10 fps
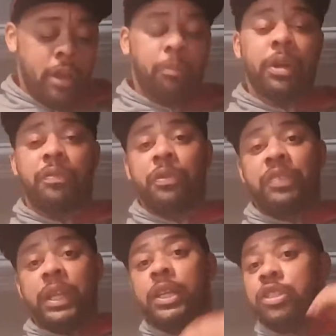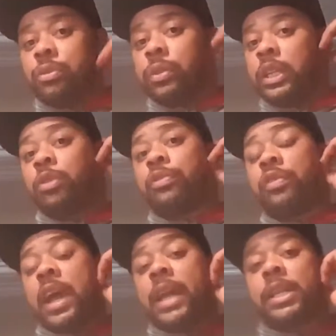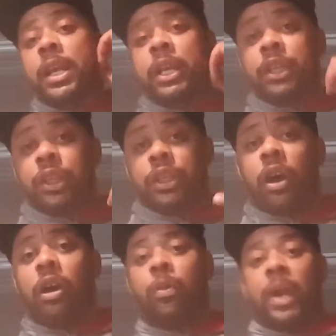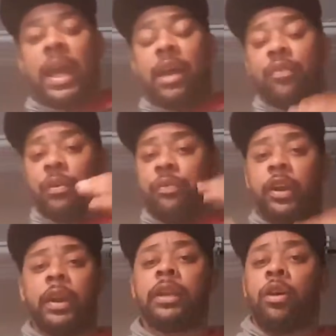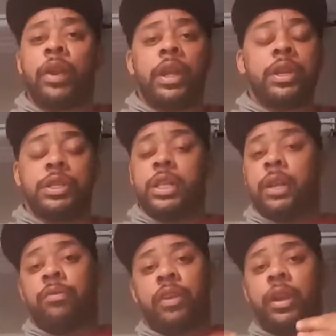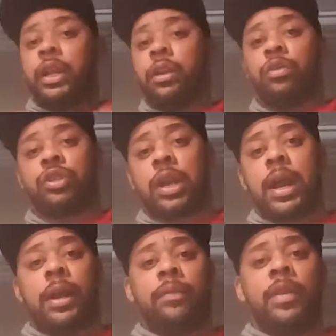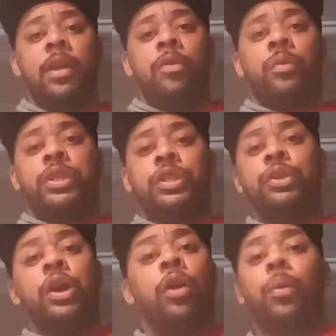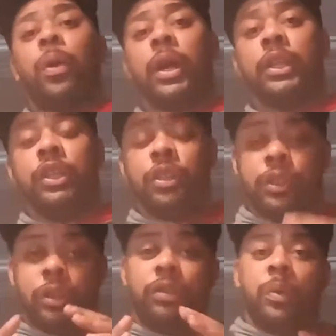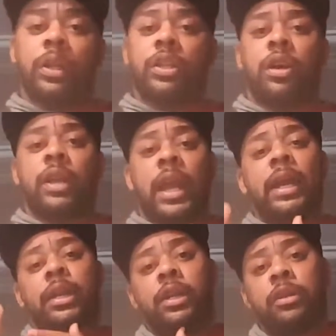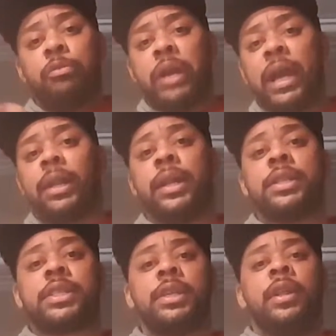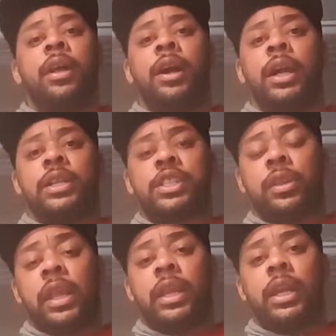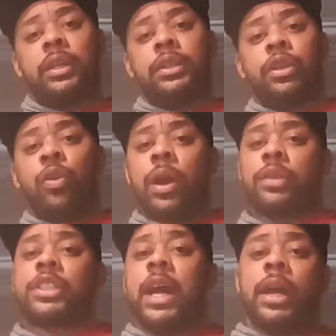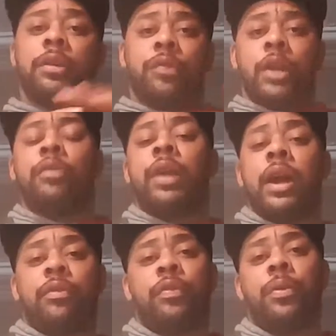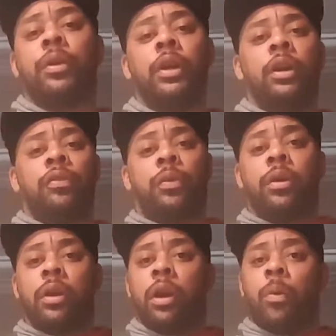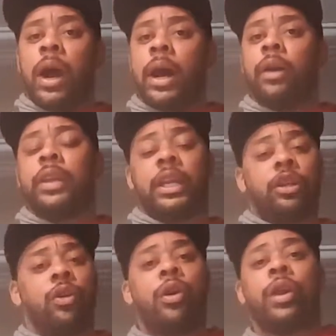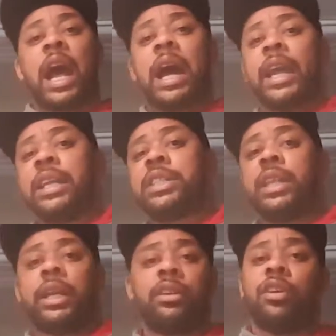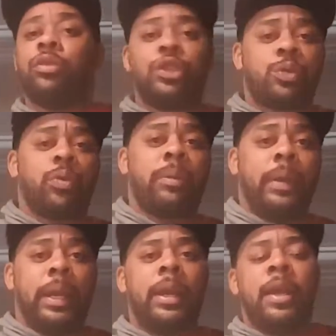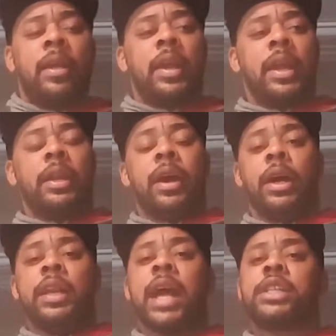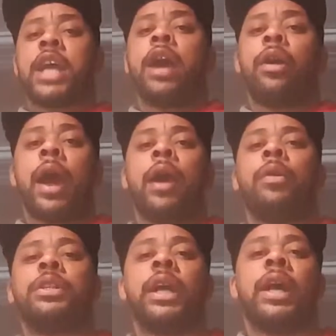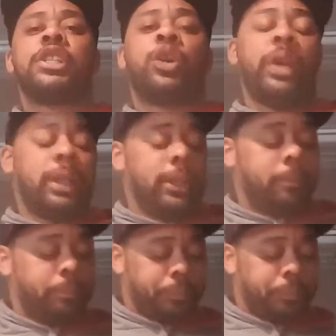But if you're feeding too little fat, your dog will have a very low energy, a very low drive, which you don't want. You want a dog at a good balance, so they can go outside and run around for a while. They can go on hikes, they can go swimming, and not tire out as quickly.